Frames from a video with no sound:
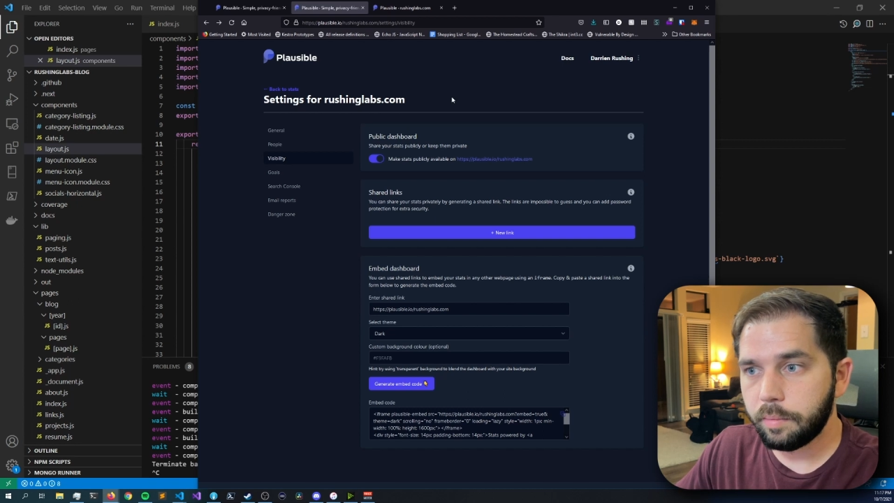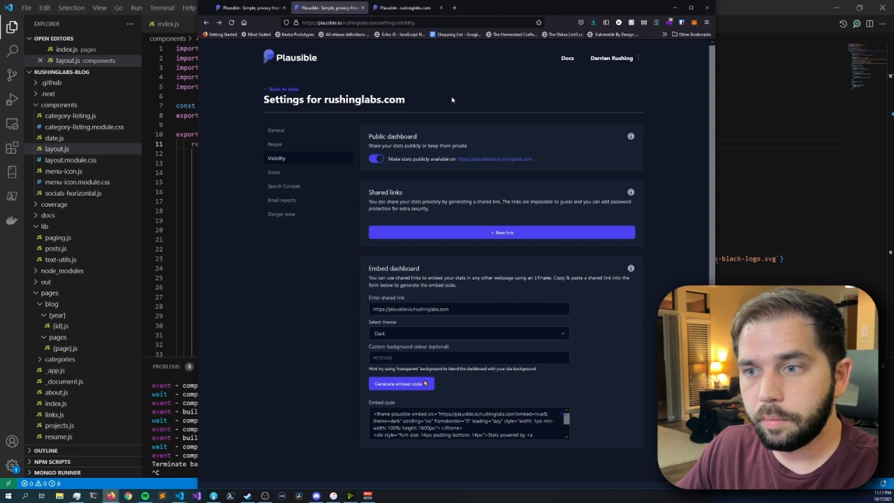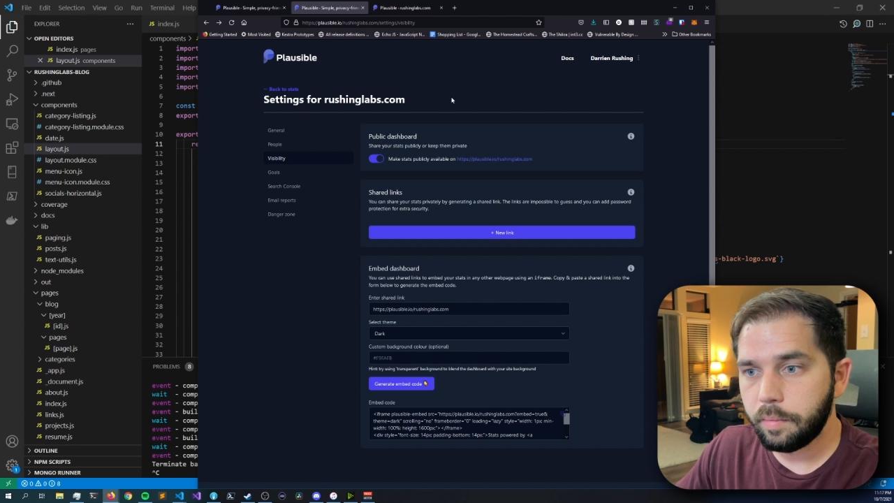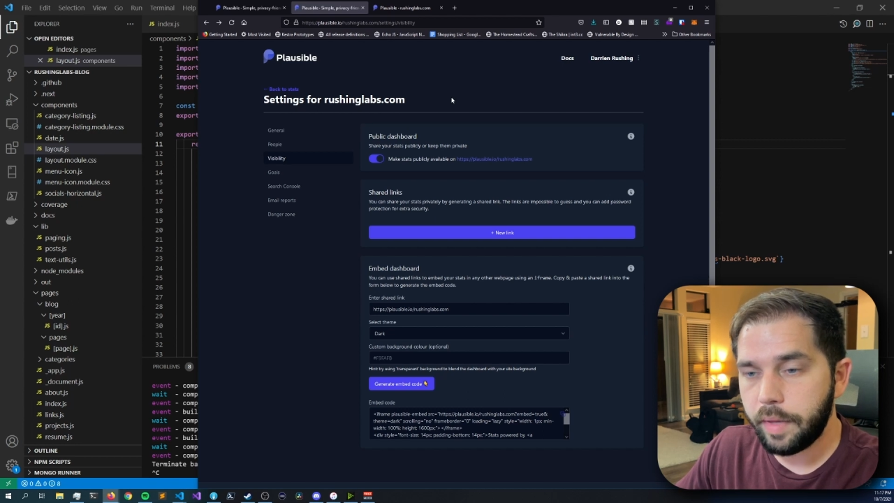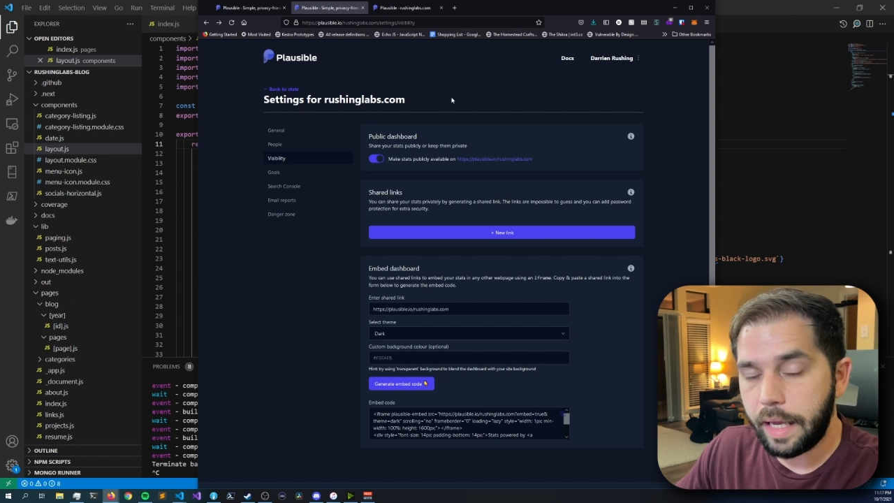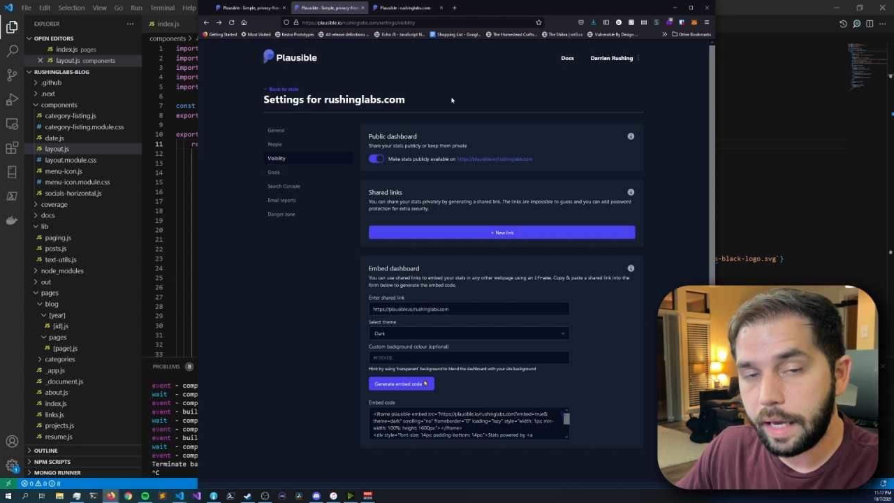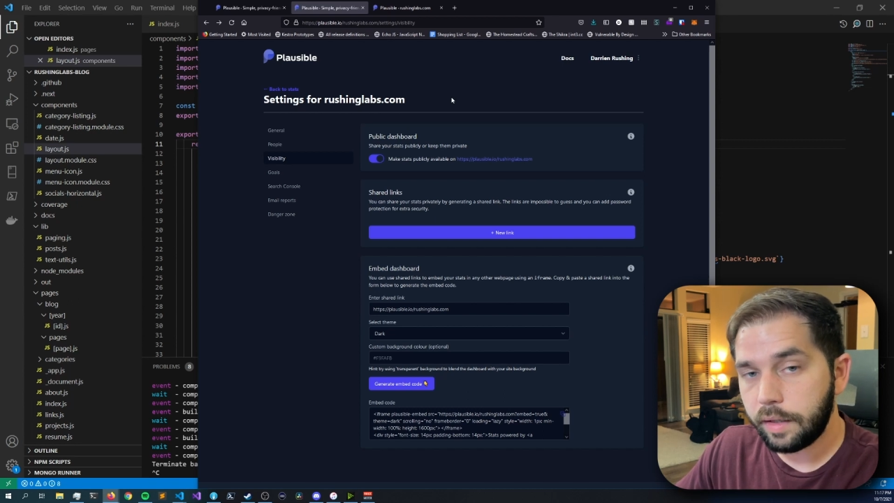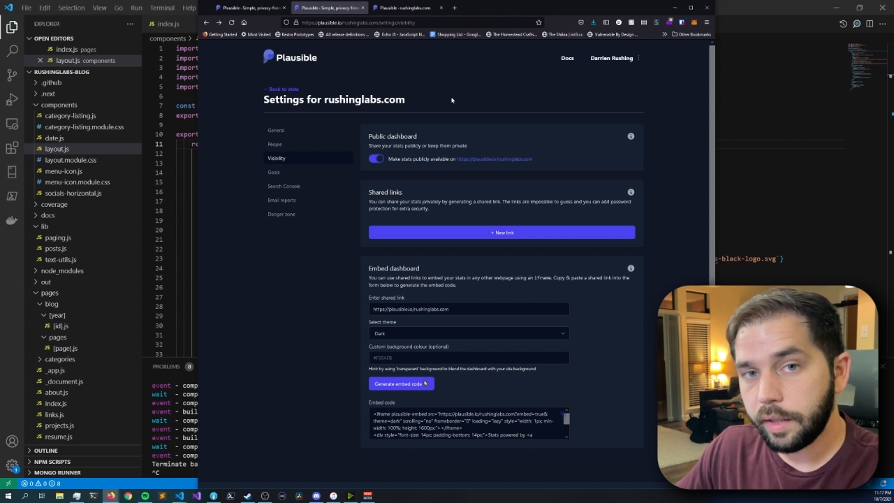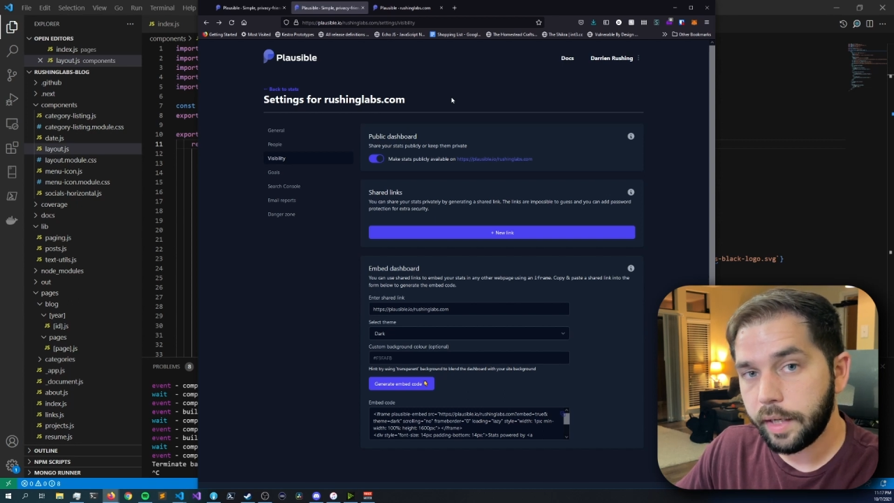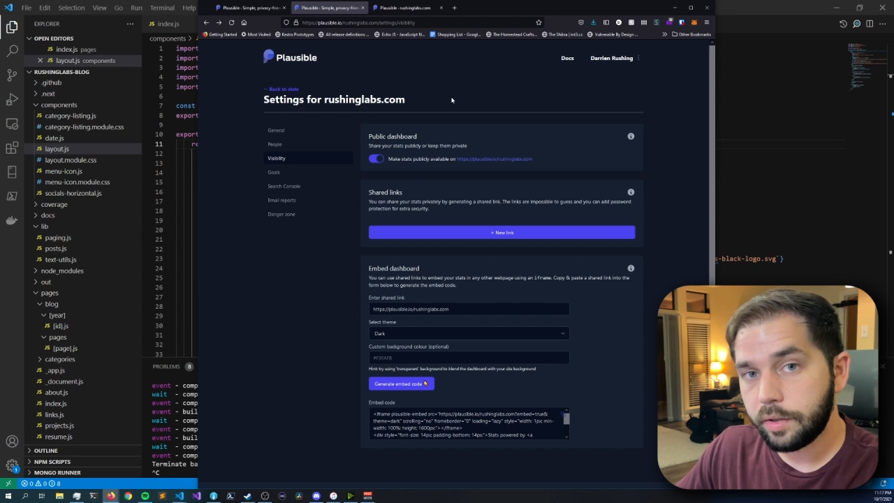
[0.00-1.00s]
the
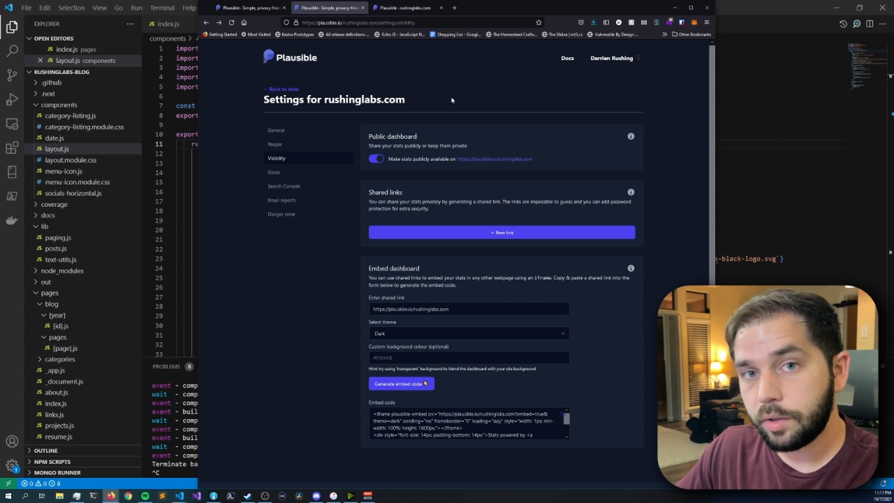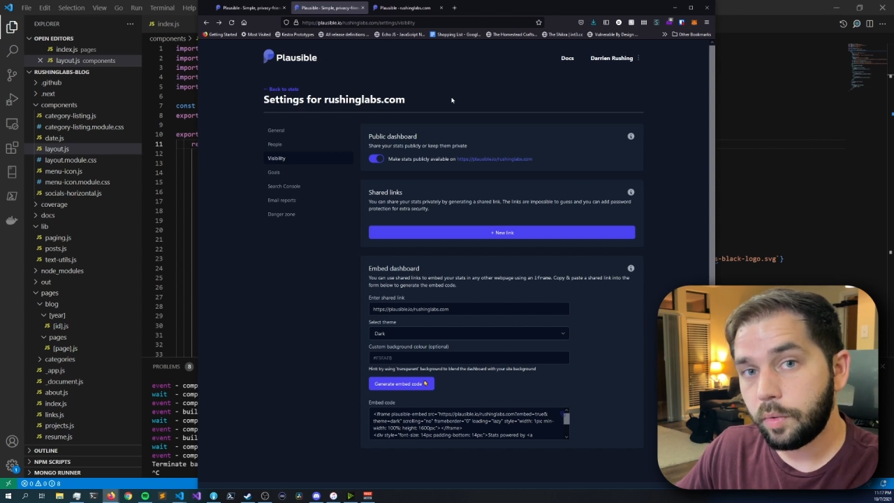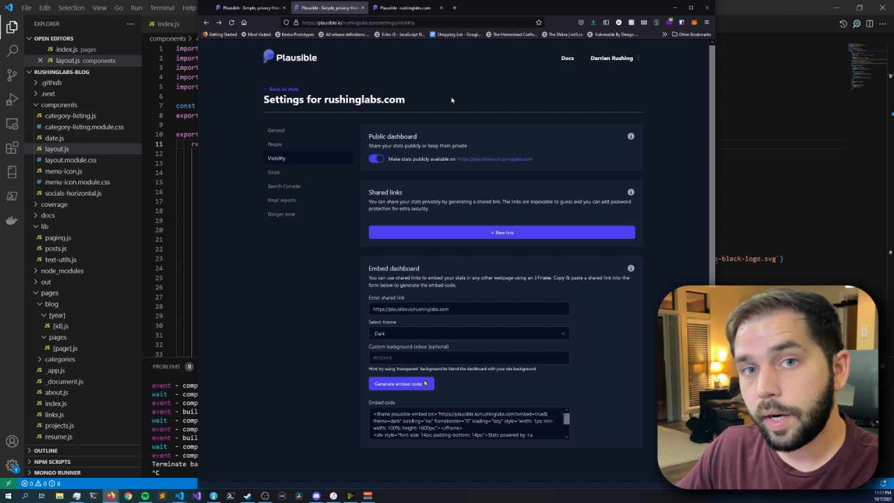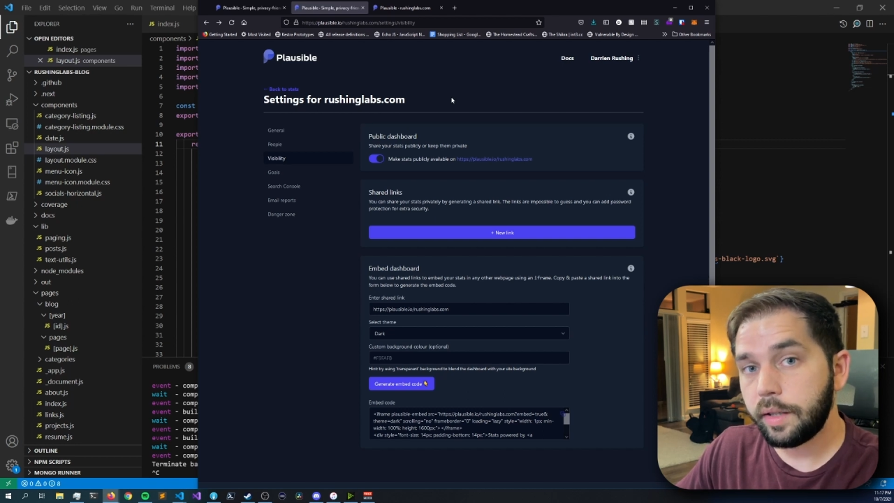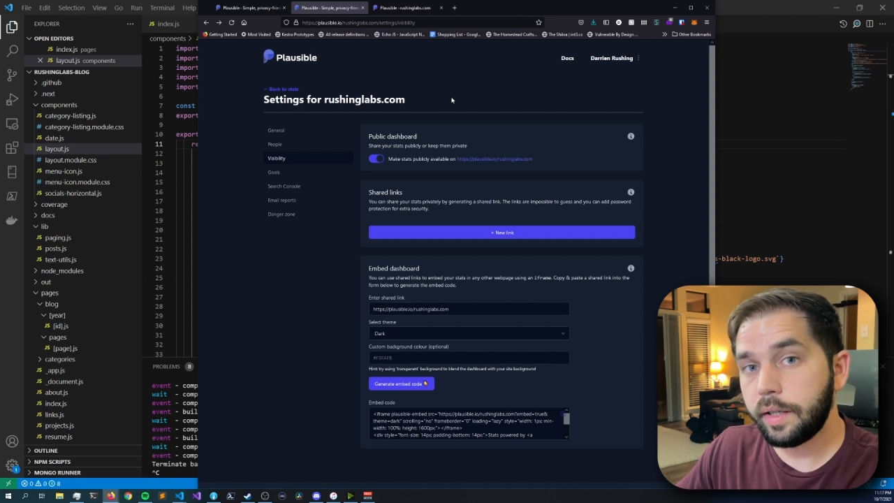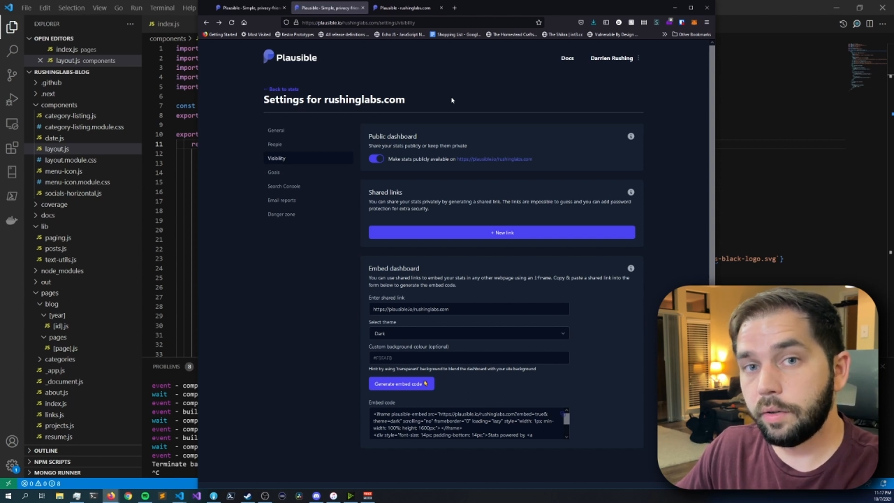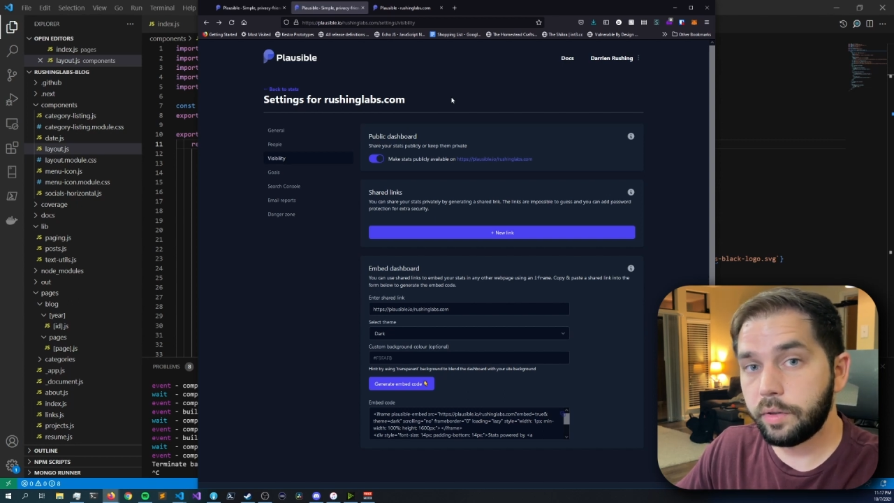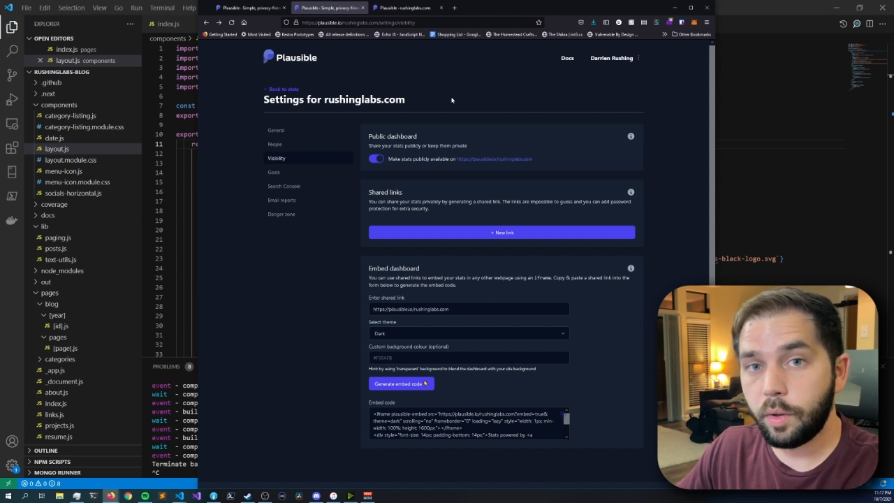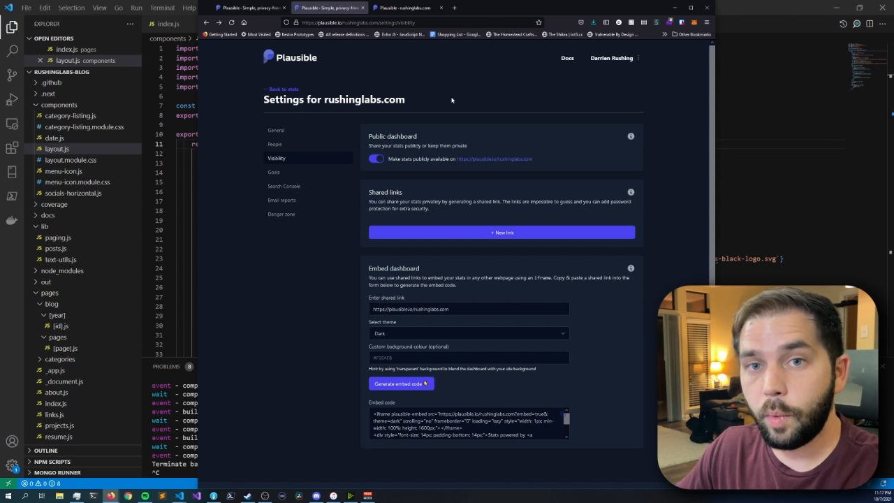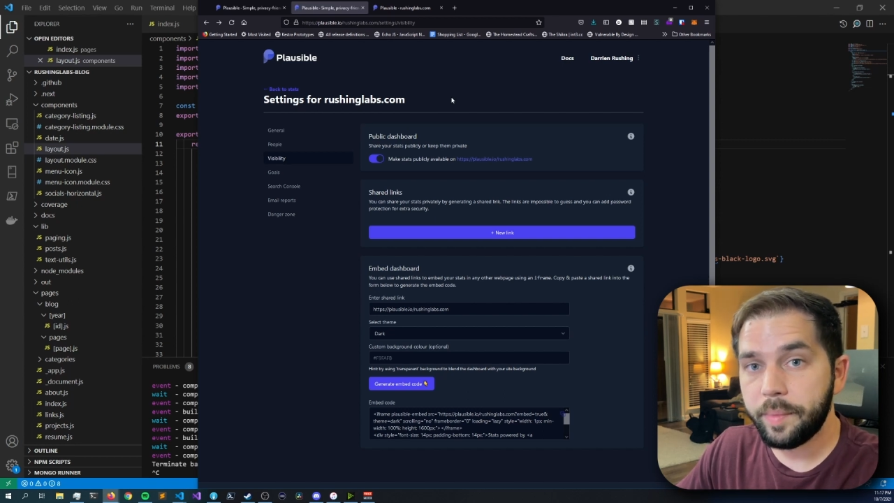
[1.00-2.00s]
analytics directly
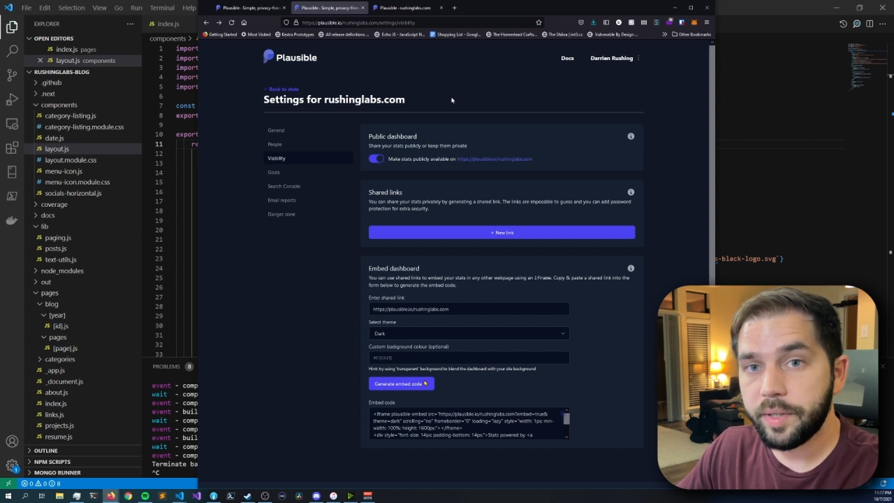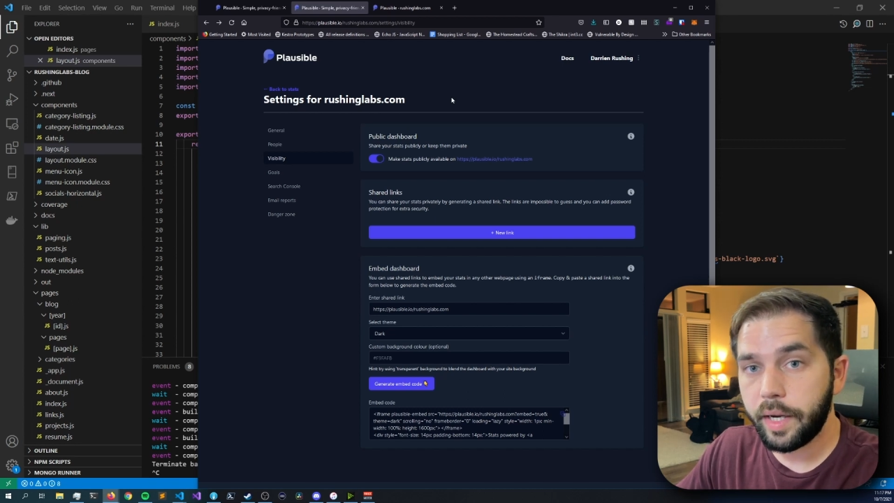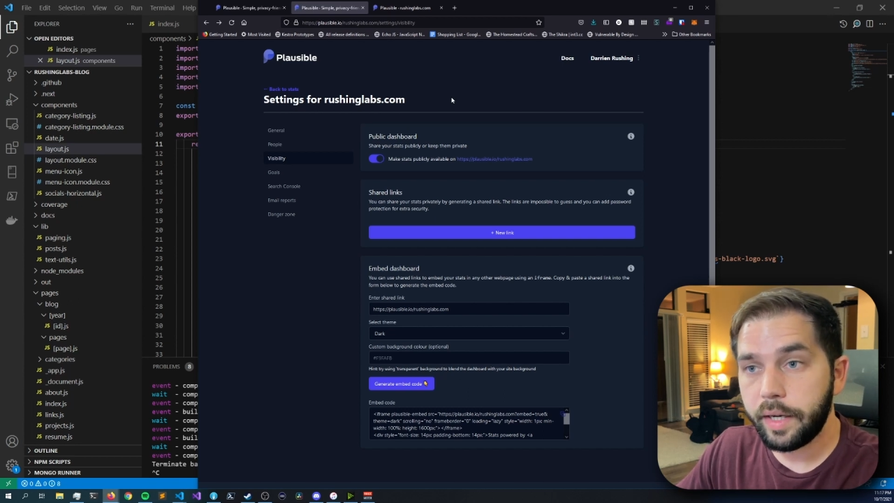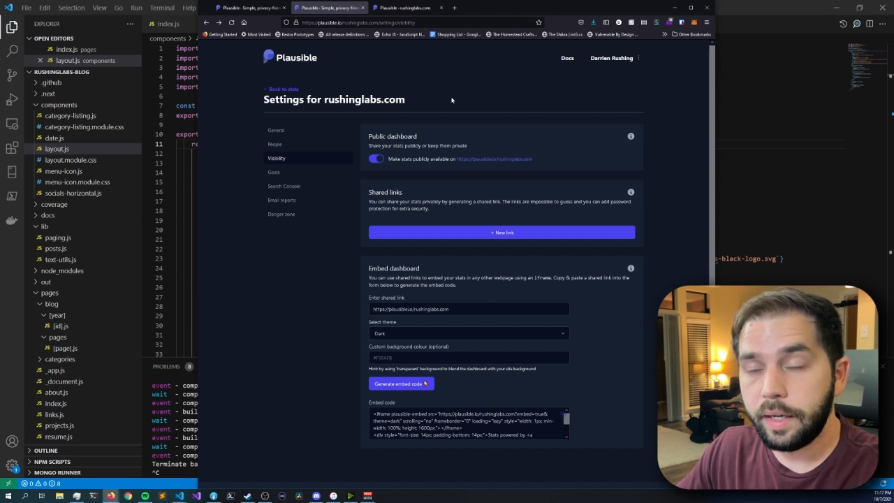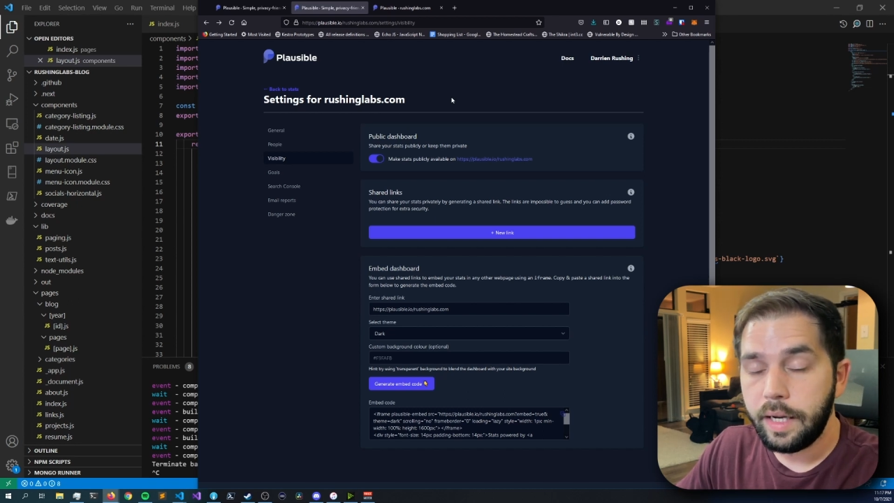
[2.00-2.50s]
onto the website.